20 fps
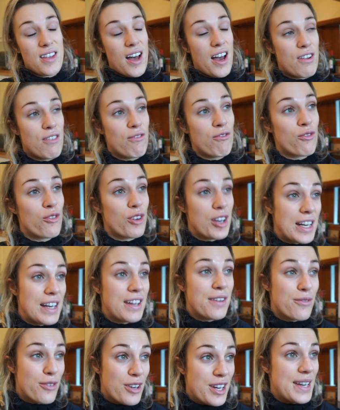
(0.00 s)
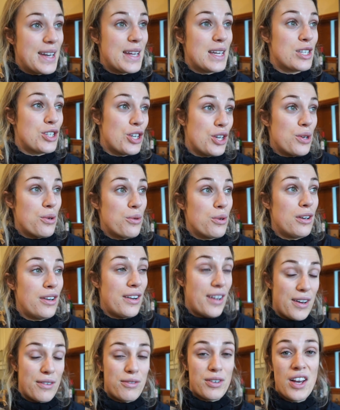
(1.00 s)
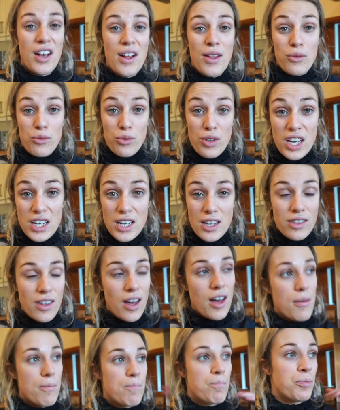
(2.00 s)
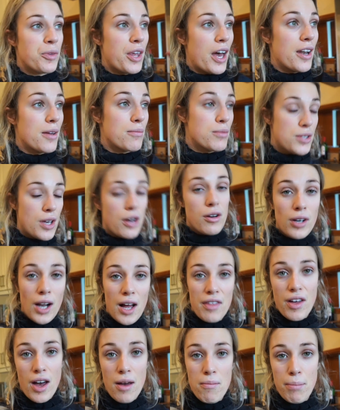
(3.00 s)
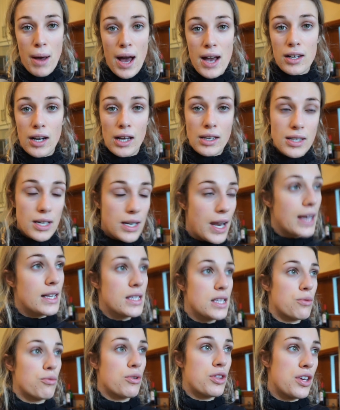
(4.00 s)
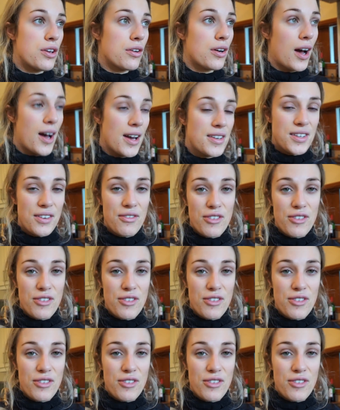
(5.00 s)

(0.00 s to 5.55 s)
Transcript: I really, really do love reading them, and I'm so glad that I'm back like connecting with you guys.